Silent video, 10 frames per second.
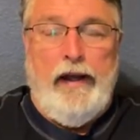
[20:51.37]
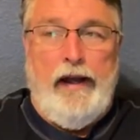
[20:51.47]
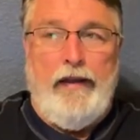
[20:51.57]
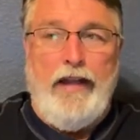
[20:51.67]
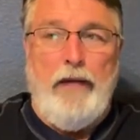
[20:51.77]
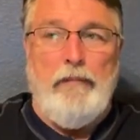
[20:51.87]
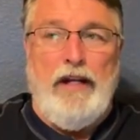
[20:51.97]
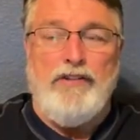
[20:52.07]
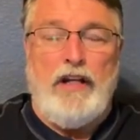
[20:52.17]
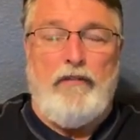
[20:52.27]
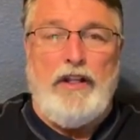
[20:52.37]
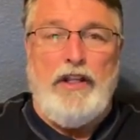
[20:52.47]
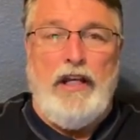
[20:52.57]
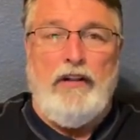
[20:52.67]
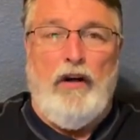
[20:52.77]
And that means
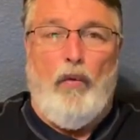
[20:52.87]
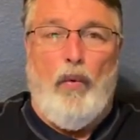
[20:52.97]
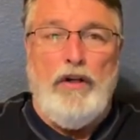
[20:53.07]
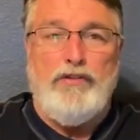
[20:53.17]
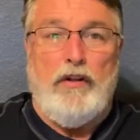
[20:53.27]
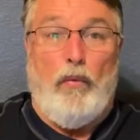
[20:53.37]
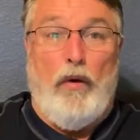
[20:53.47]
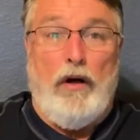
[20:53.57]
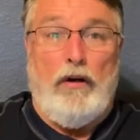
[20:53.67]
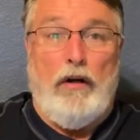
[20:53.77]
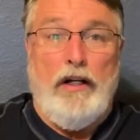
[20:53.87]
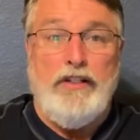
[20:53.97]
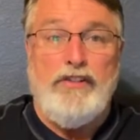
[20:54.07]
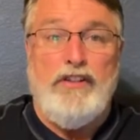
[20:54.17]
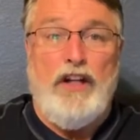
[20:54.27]
everything that wasn't water
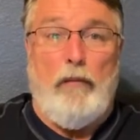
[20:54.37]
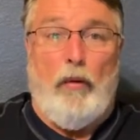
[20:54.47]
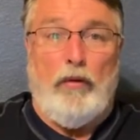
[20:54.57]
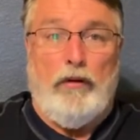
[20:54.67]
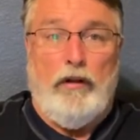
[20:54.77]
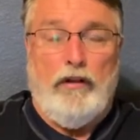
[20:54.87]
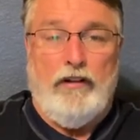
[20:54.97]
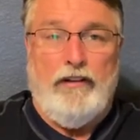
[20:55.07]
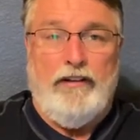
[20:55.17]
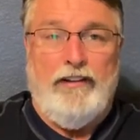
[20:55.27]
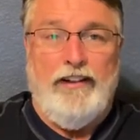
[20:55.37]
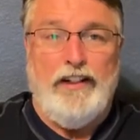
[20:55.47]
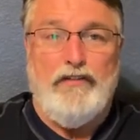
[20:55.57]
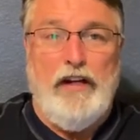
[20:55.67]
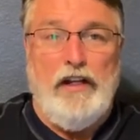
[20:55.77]
has doubled
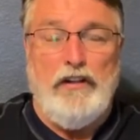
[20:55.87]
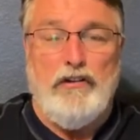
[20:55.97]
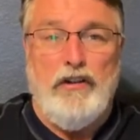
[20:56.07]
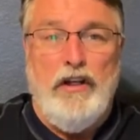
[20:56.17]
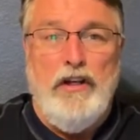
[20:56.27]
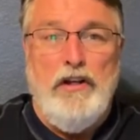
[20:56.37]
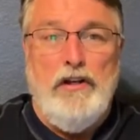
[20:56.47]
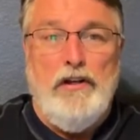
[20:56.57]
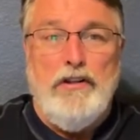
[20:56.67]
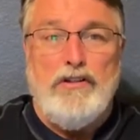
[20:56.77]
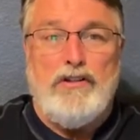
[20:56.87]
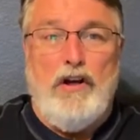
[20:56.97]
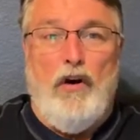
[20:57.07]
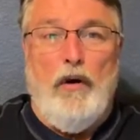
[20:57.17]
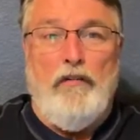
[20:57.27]
its values.
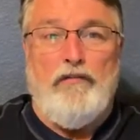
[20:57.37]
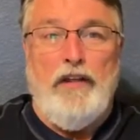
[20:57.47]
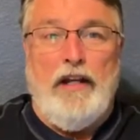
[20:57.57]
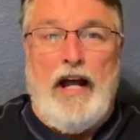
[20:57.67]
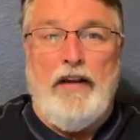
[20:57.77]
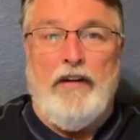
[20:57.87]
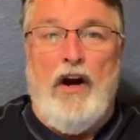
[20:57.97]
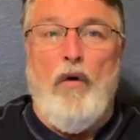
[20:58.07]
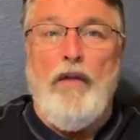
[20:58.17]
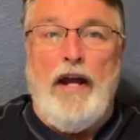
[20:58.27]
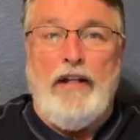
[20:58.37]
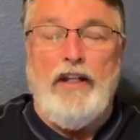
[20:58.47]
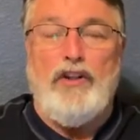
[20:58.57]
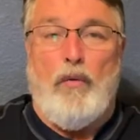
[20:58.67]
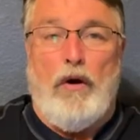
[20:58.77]
So and I know that
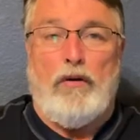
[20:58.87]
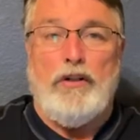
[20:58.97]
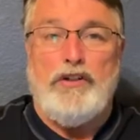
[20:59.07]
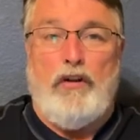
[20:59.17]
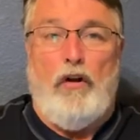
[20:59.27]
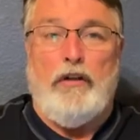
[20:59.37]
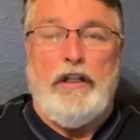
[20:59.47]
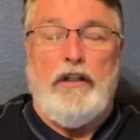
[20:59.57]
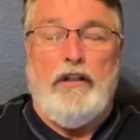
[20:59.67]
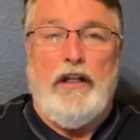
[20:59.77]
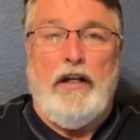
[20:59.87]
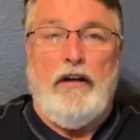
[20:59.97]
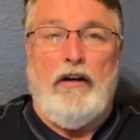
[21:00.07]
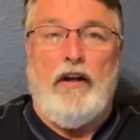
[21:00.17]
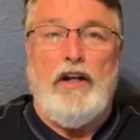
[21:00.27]
ditch water is salty, that
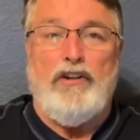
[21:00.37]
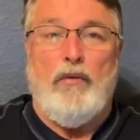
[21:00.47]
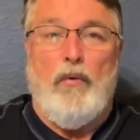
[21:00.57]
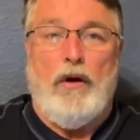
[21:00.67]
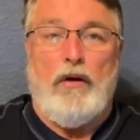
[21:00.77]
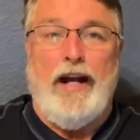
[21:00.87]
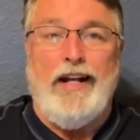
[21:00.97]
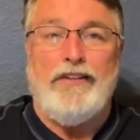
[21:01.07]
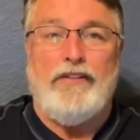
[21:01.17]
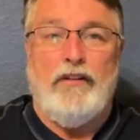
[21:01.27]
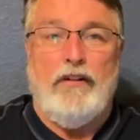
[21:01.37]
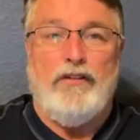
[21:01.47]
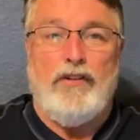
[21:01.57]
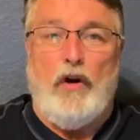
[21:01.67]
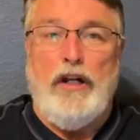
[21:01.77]
irrigation water has
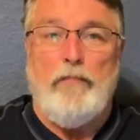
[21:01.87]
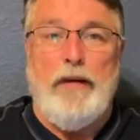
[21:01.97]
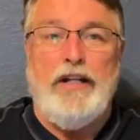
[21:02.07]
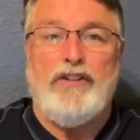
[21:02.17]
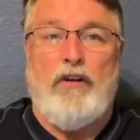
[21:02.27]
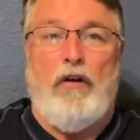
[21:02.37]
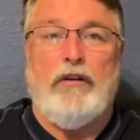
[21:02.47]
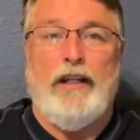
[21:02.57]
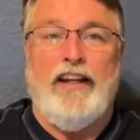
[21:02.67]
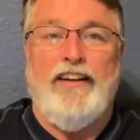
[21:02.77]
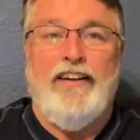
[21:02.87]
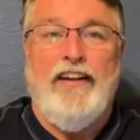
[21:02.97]
sodium-based salt in it.